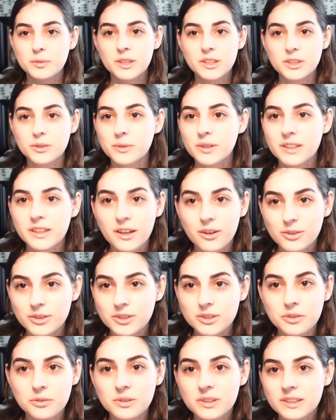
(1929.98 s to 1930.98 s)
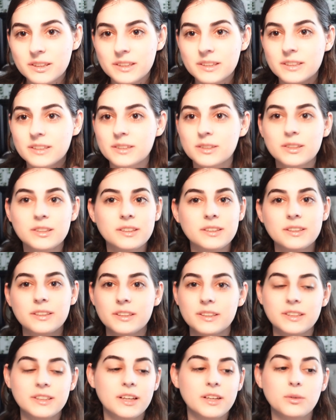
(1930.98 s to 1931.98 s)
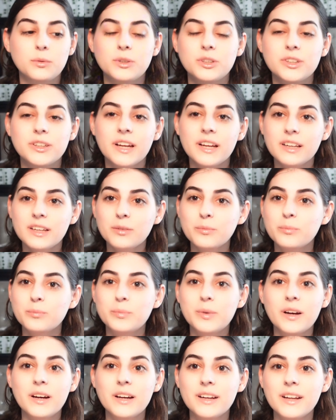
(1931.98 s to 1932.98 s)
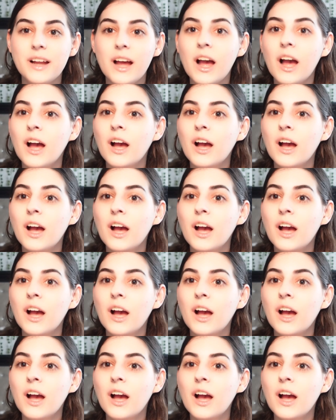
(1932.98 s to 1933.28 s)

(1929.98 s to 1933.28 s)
obsession right now, so this is kind of what you're getting. But